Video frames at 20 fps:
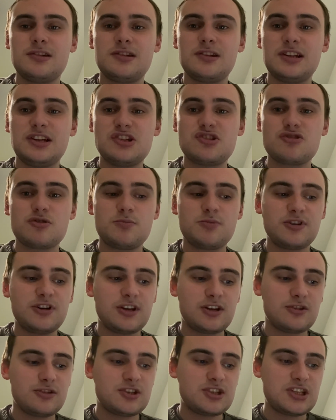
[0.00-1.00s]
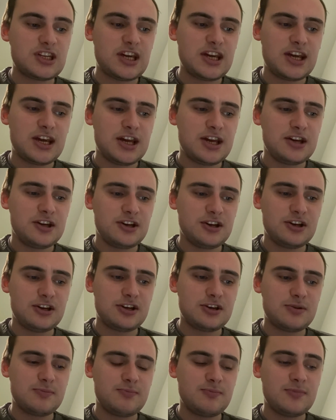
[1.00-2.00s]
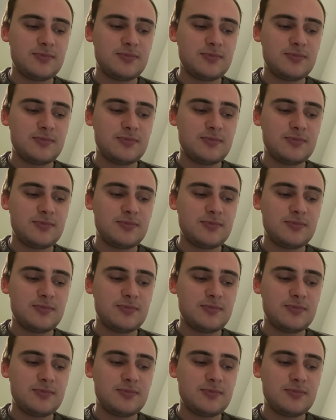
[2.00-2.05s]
lead to a pretty good day. I'll